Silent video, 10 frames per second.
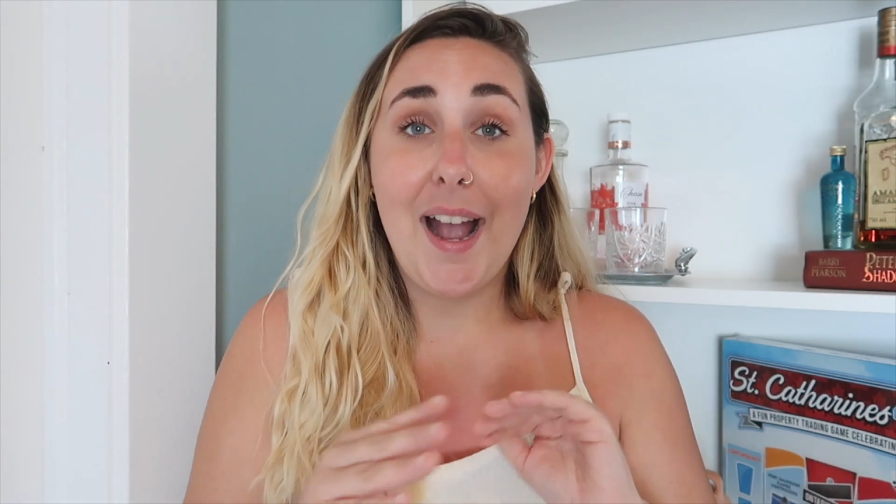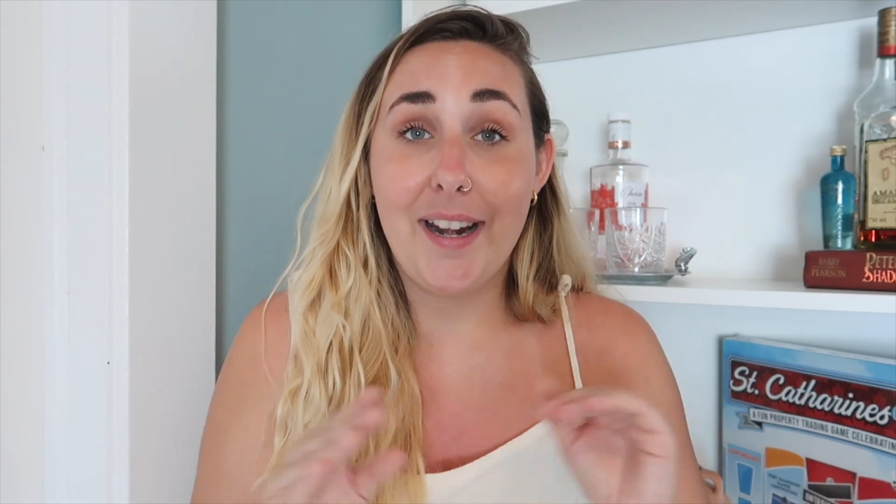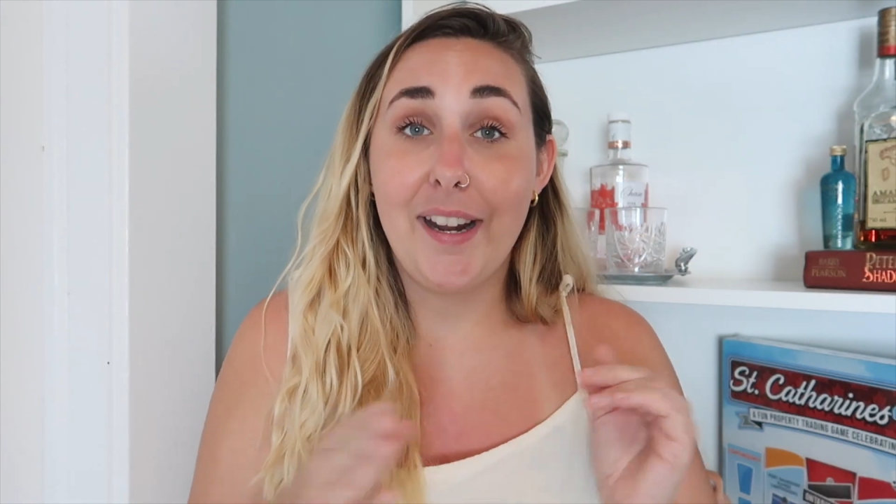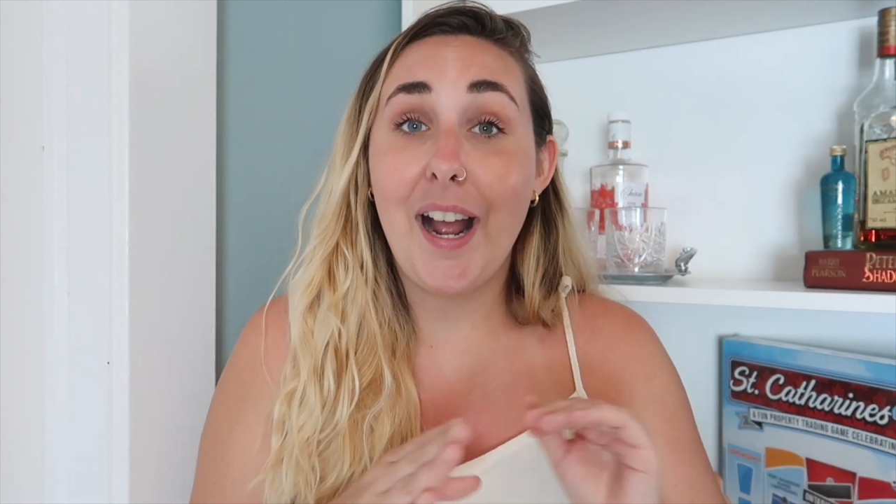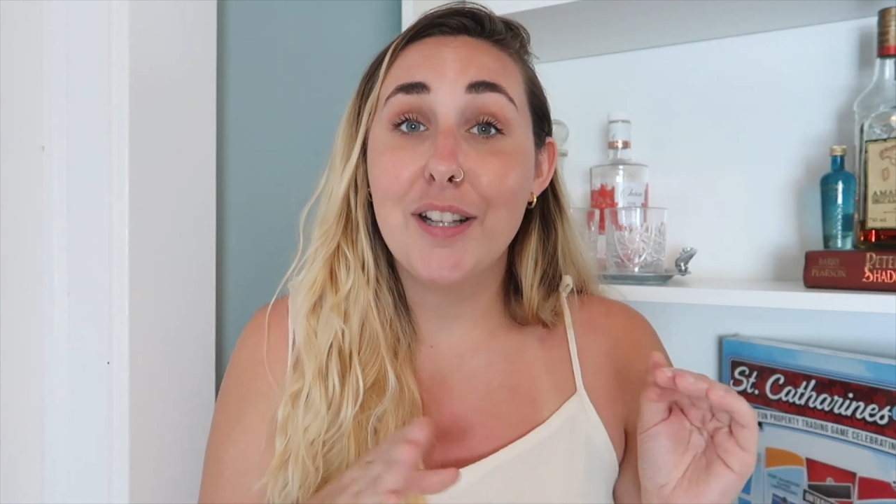
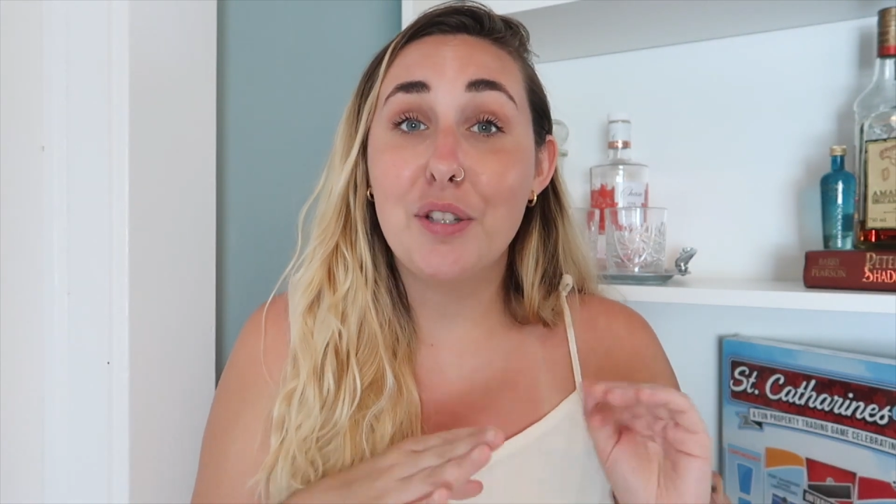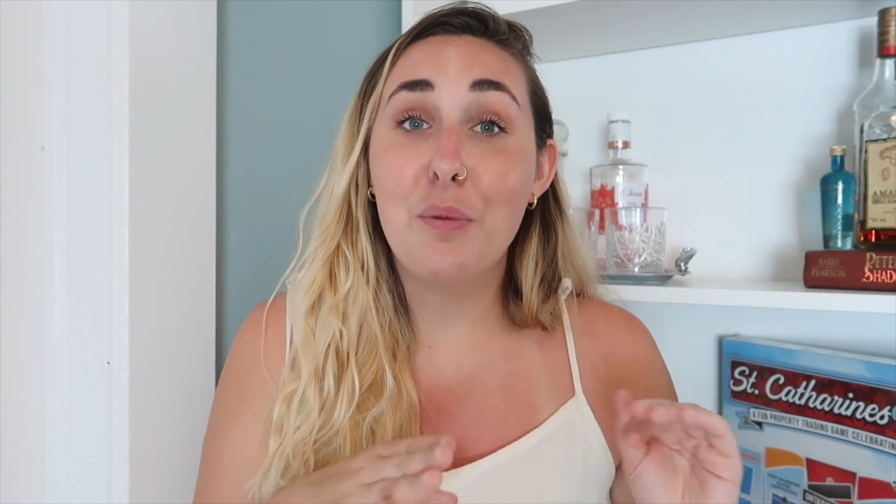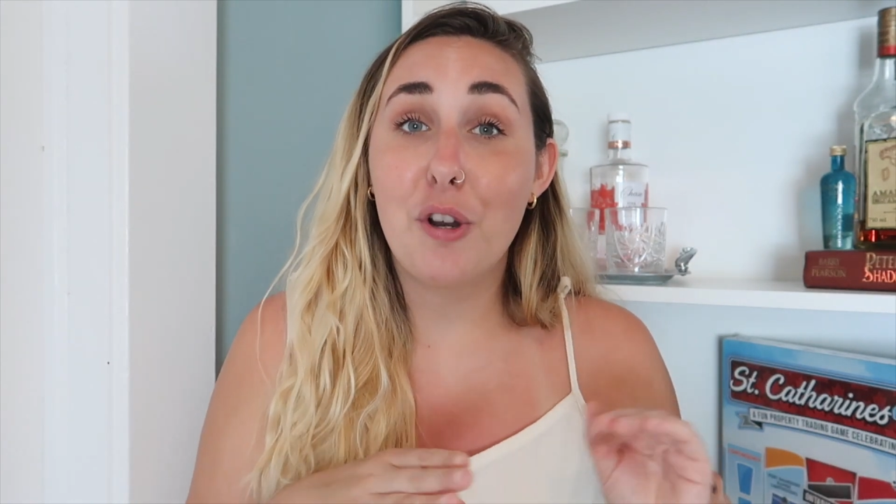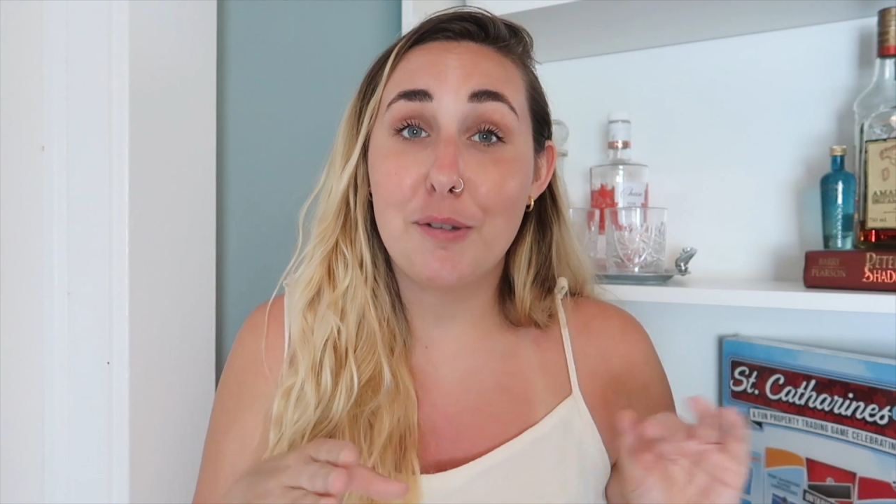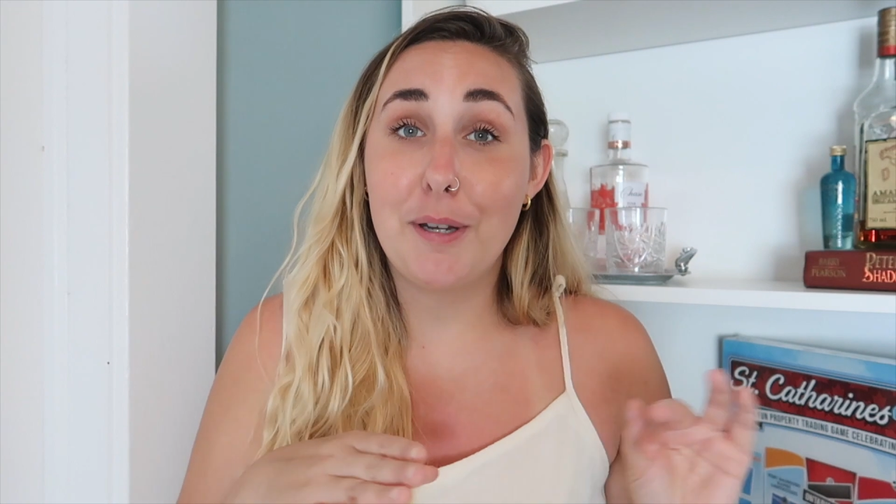and I had to
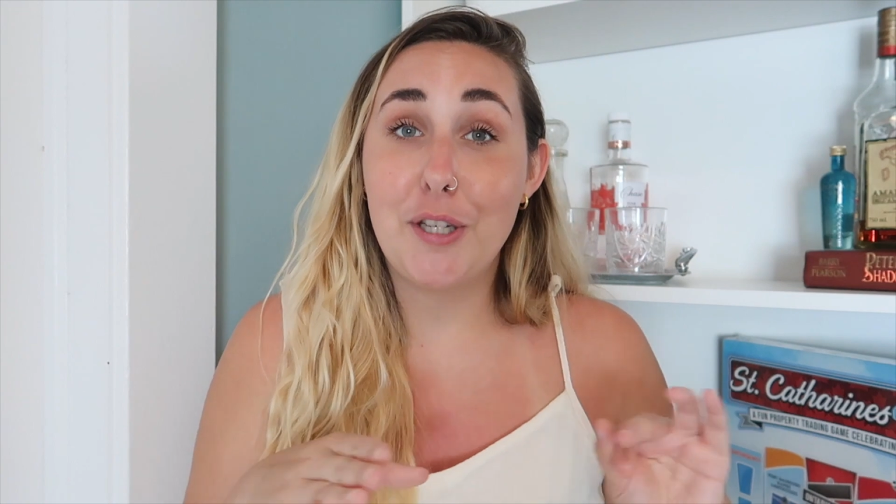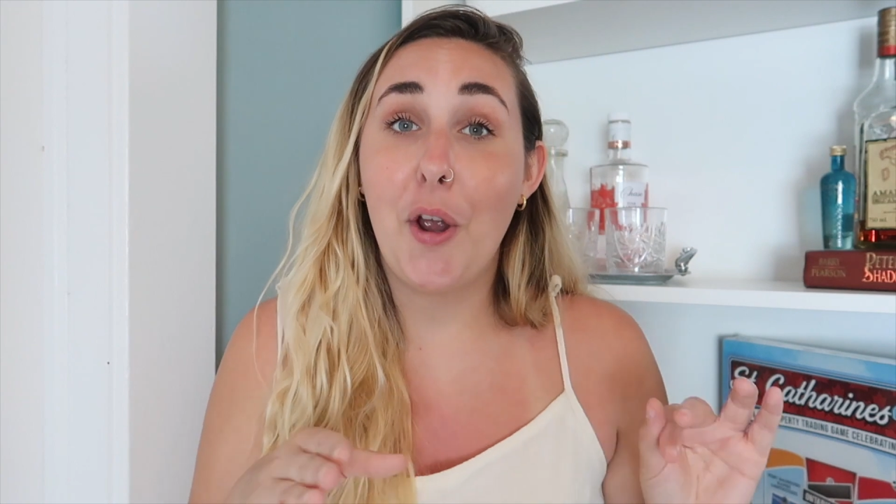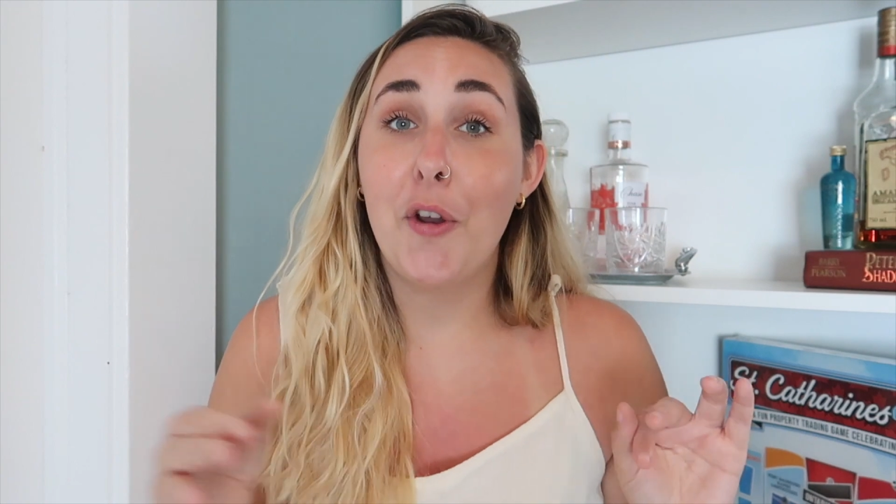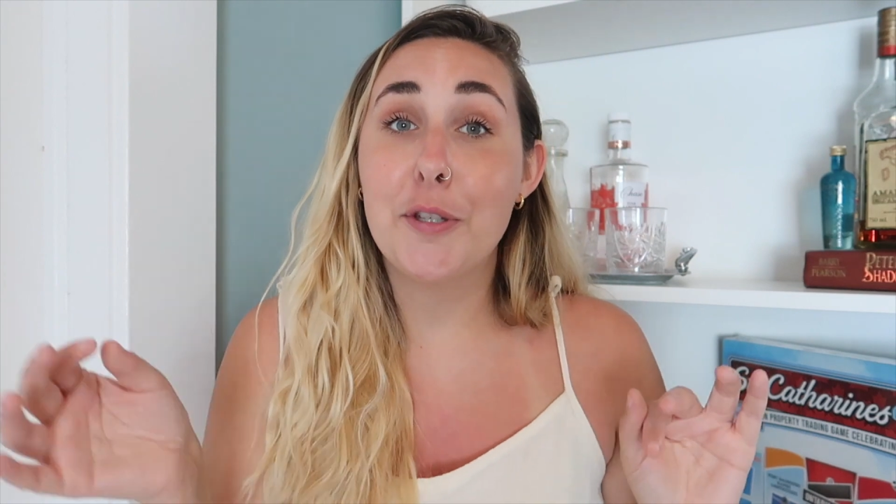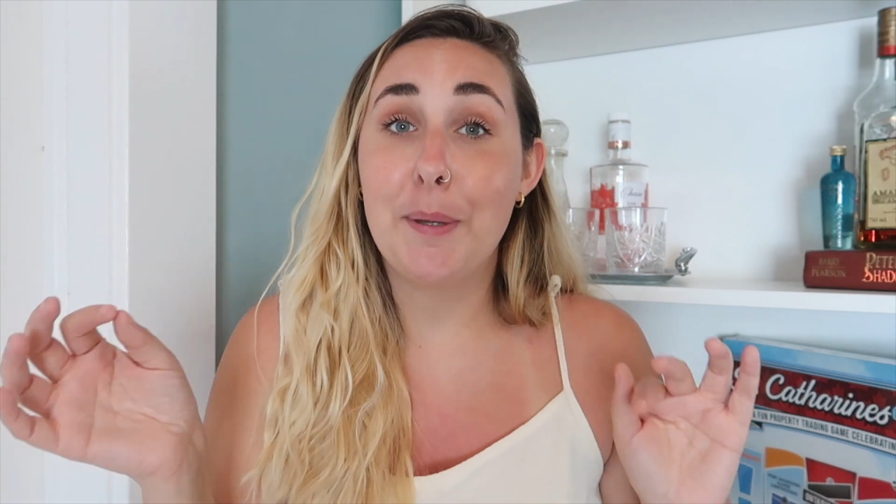wash my
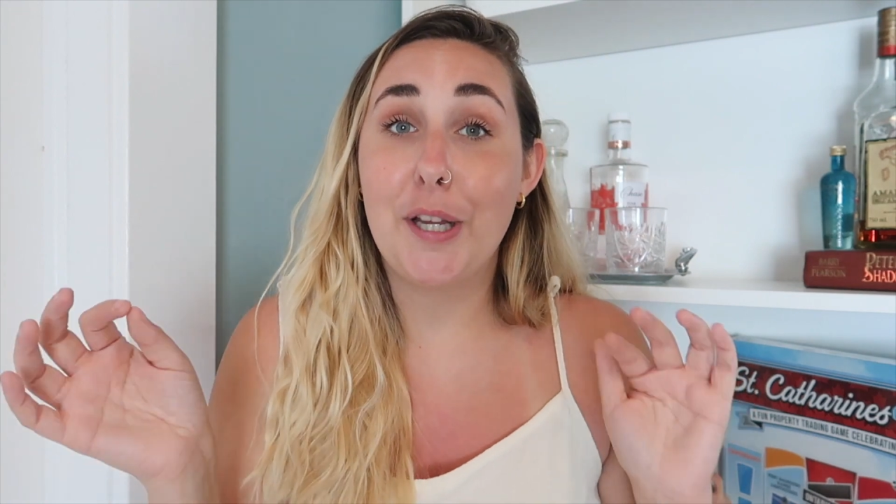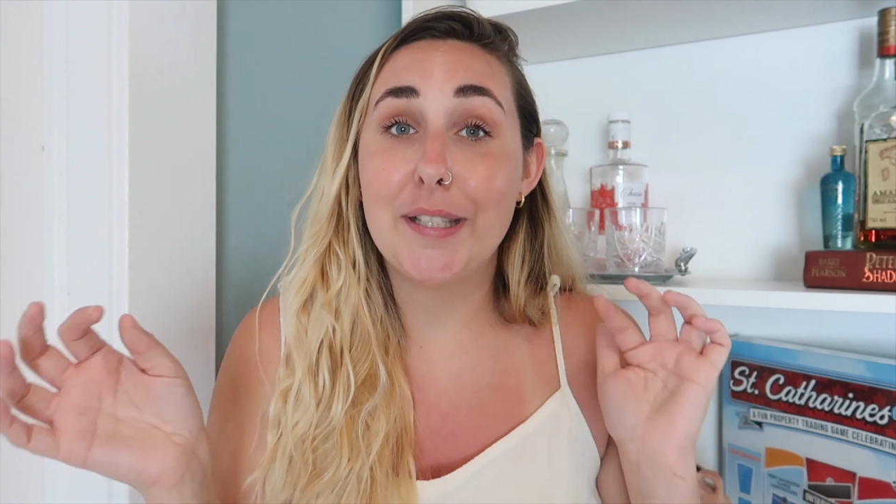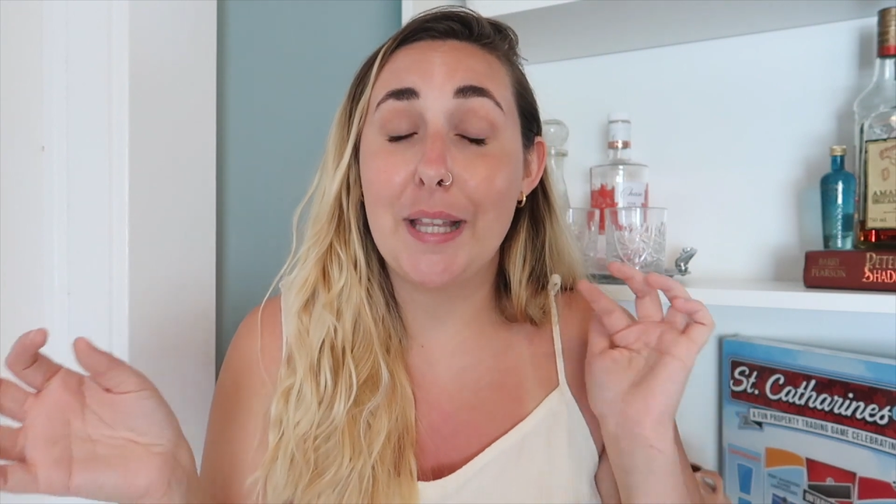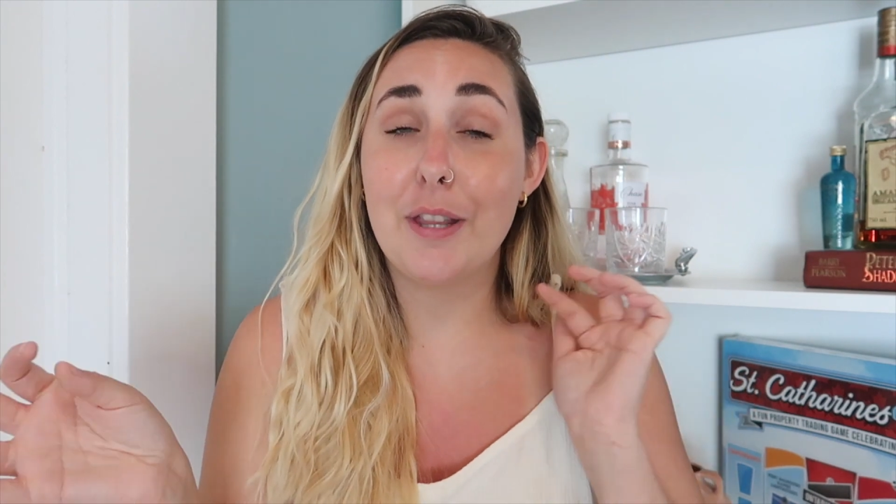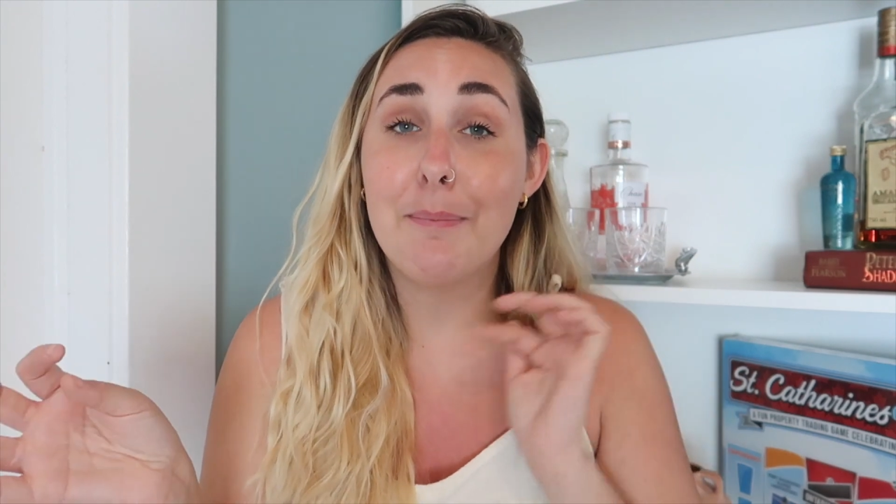toes
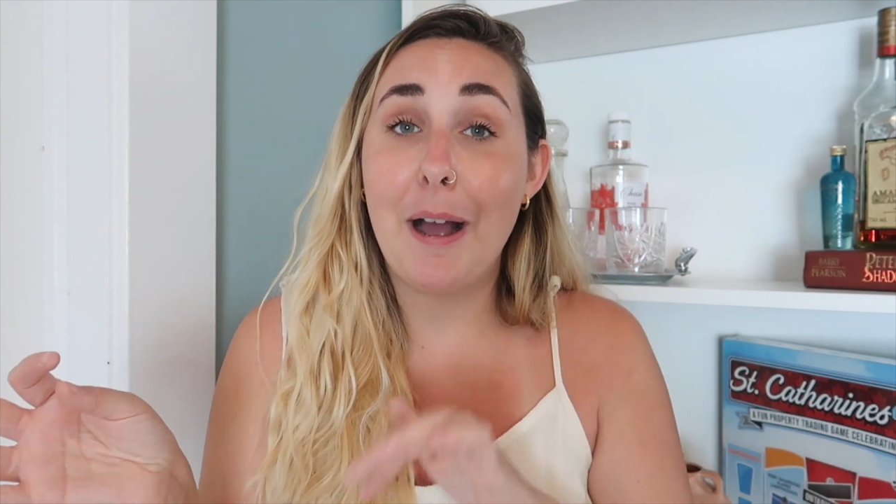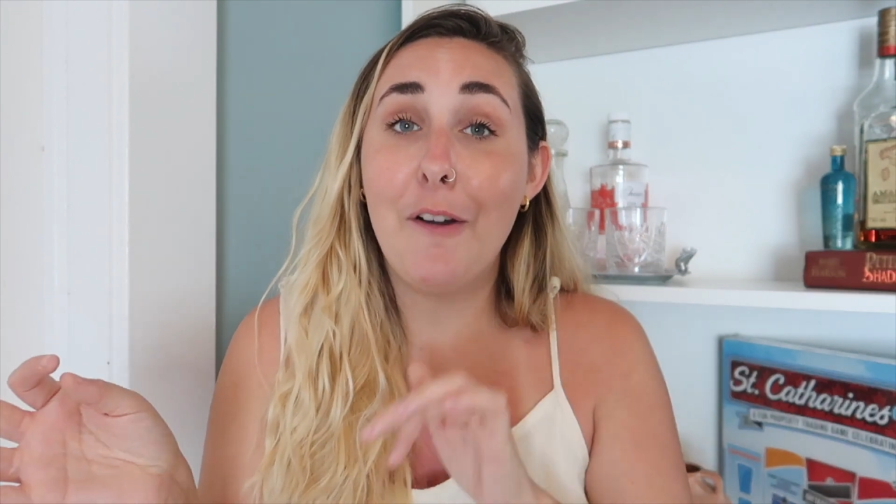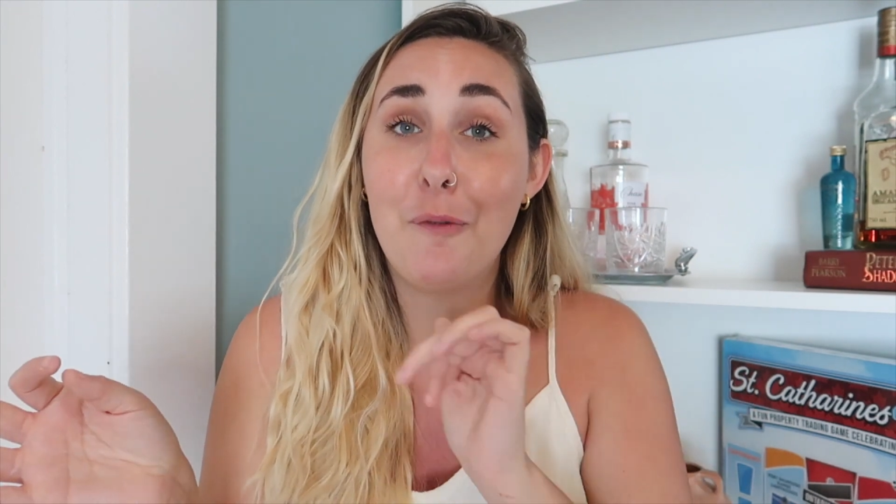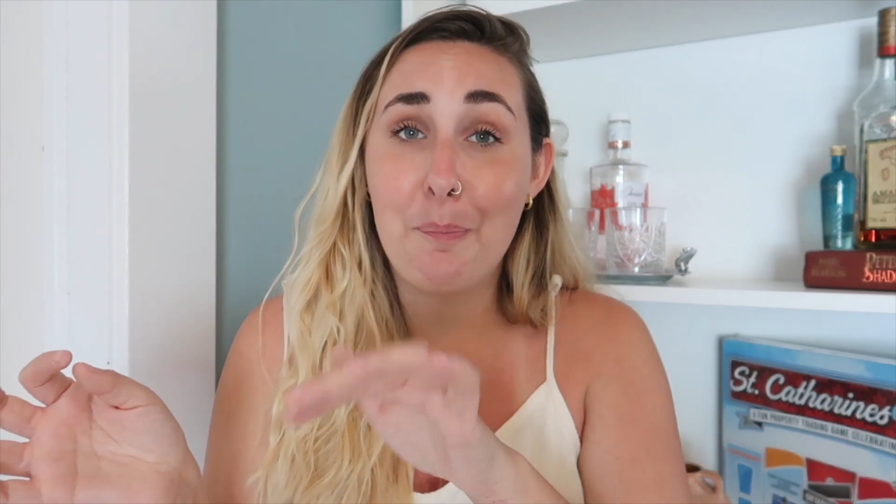because the amount